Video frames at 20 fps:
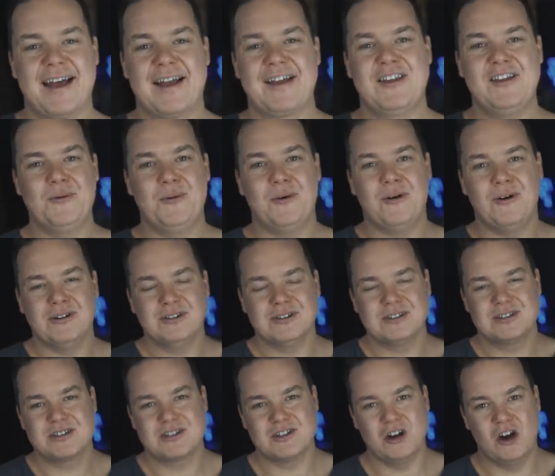thank you all
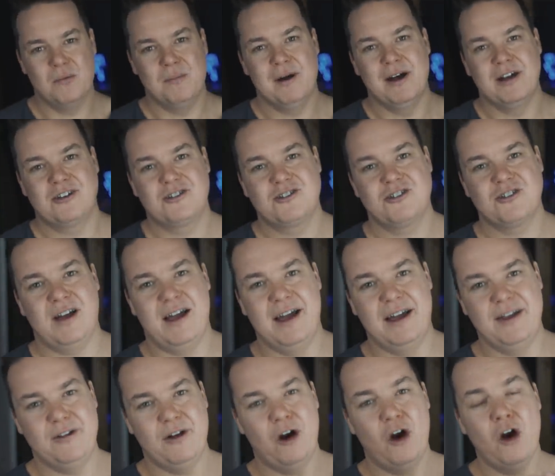so much.
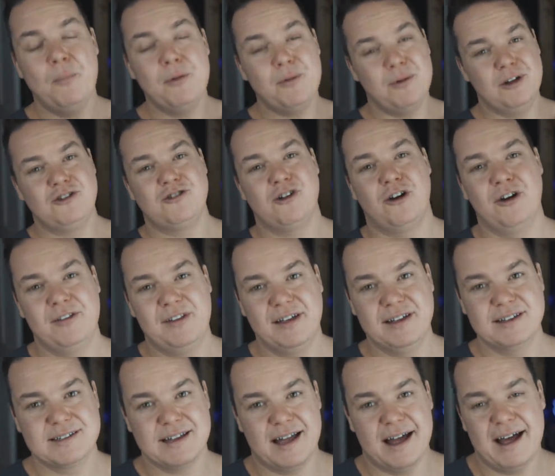I hope you enjoyed this.